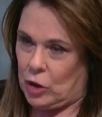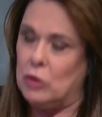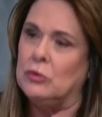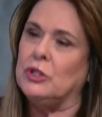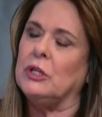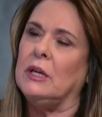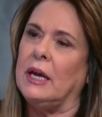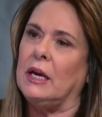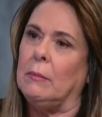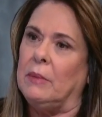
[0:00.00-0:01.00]
our own
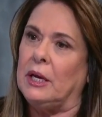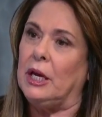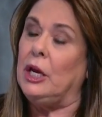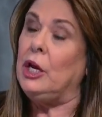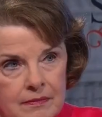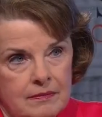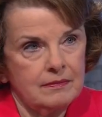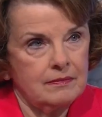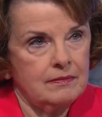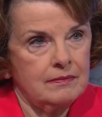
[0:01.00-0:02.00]
select committee.
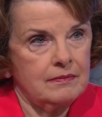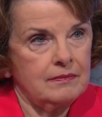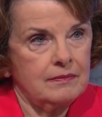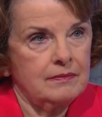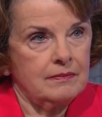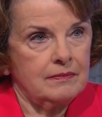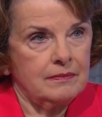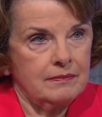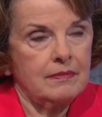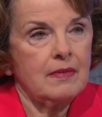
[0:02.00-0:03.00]
You did
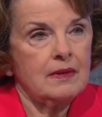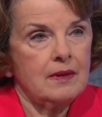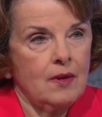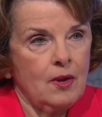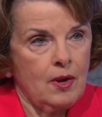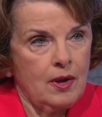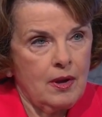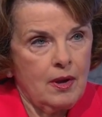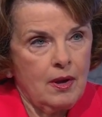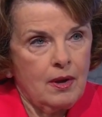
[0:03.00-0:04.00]
a study. Are you
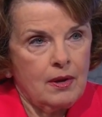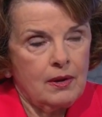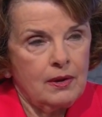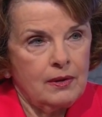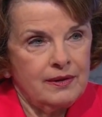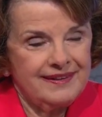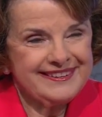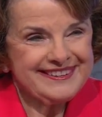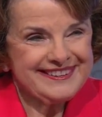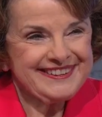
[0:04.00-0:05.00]
satisfied
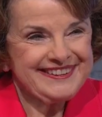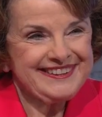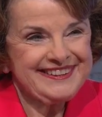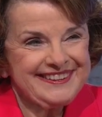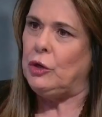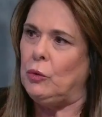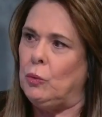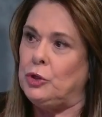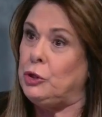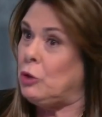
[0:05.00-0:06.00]
now?
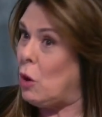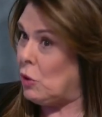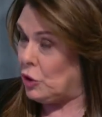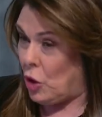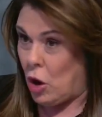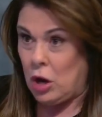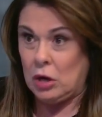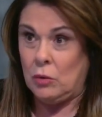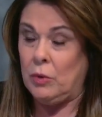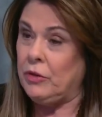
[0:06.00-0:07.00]
Would you go
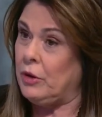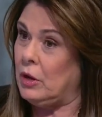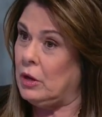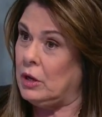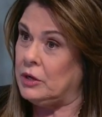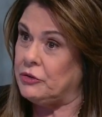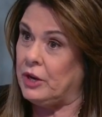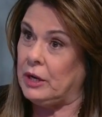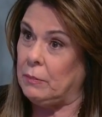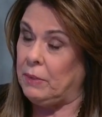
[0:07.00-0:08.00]
along with a
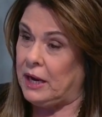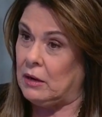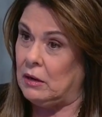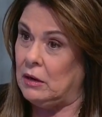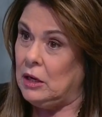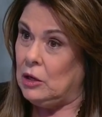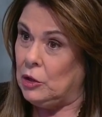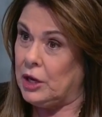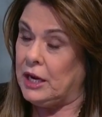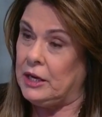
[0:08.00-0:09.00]
Senate panel
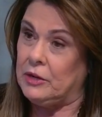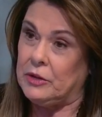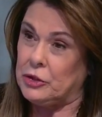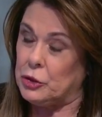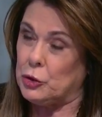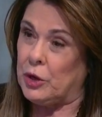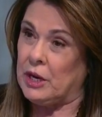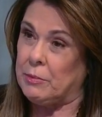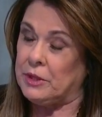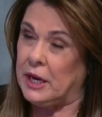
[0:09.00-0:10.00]
looking into this or
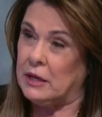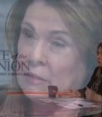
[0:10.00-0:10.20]
joining up with the